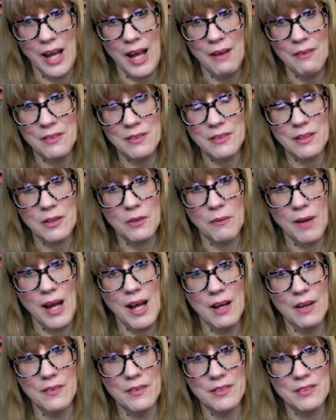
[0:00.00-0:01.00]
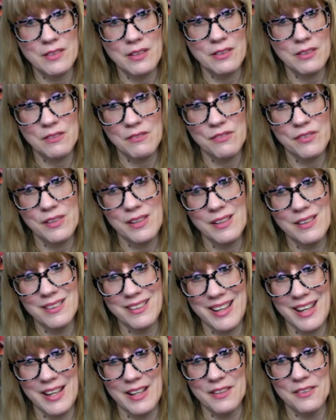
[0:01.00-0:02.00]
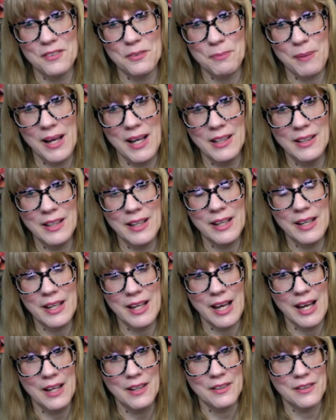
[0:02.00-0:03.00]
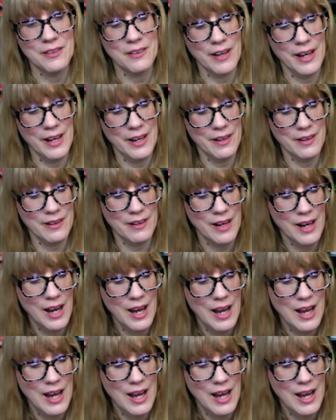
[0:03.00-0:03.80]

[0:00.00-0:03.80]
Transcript: I was like, wow, this does feel kind of spa-like on your hair.